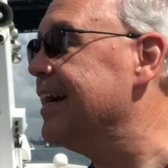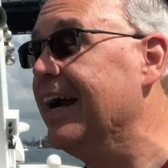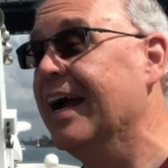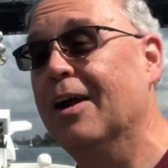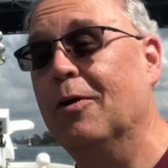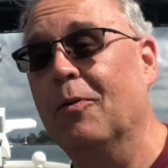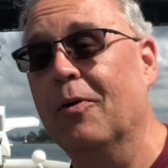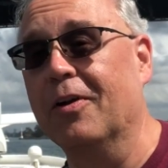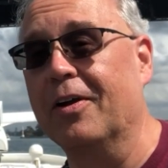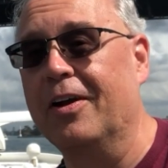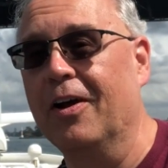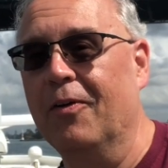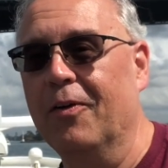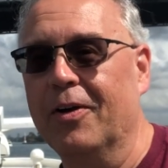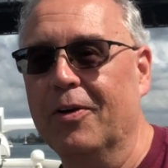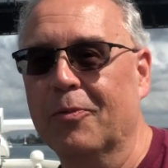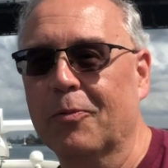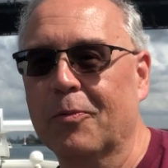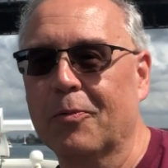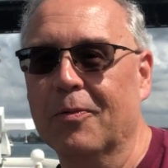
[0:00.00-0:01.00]
And we're
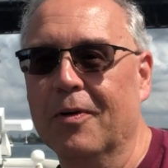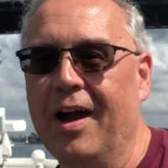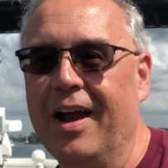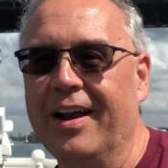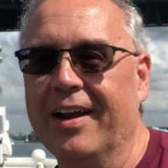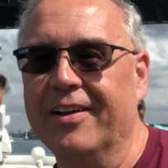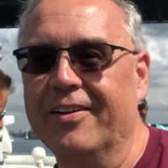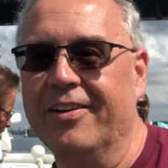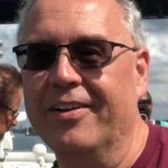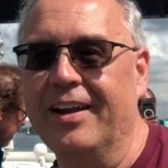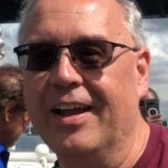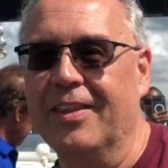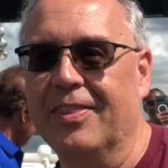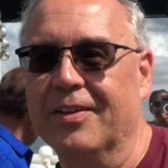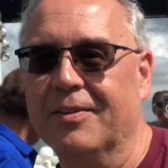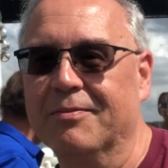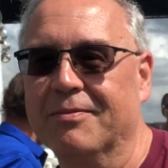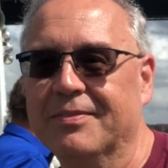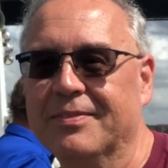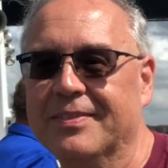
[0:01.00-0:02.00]
going right underneath
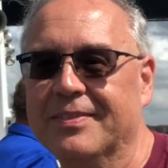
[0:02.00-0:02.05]
them.